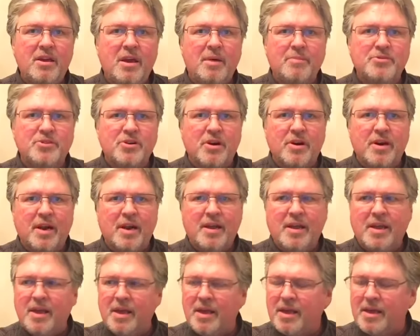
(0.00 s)
I'm sorry, not a
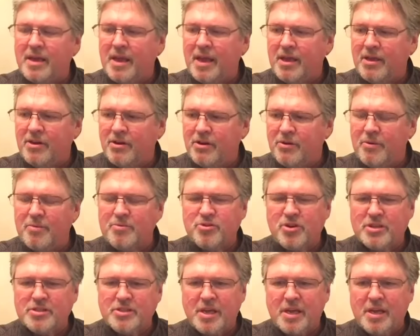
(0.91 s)
cake, a cake cookie. What am I
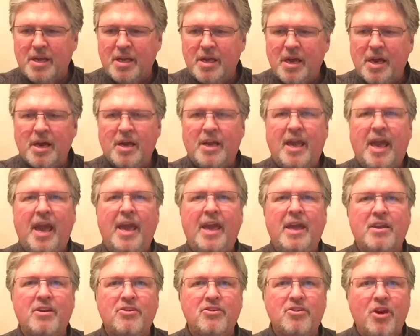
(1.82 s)
trying to say? A
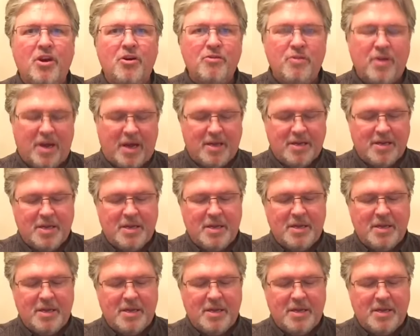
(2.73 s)
cake donut,